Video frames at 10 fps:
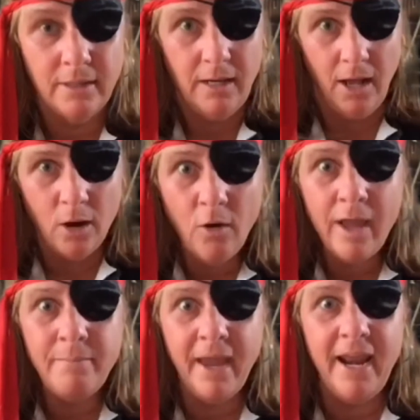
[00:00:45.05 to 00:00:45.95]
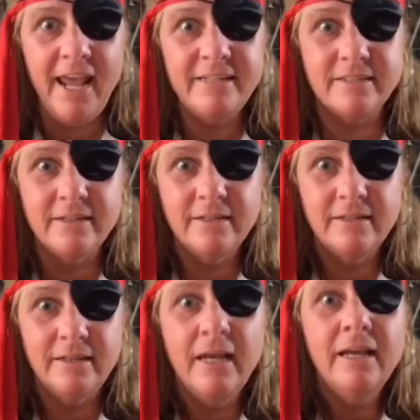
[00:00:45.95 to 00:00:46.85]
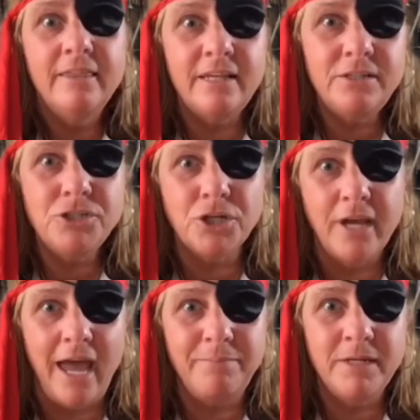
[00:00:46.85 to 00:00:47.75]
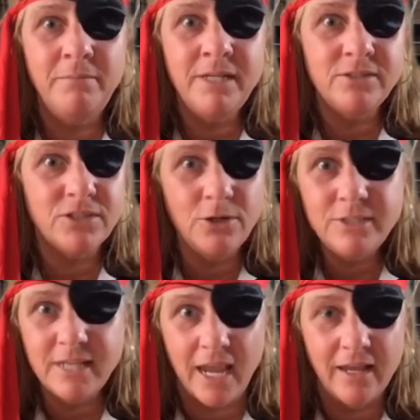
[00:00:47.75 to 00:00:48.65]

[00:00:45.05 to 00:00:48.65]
Ahoy, mateys! This is your captain, Miss Susie.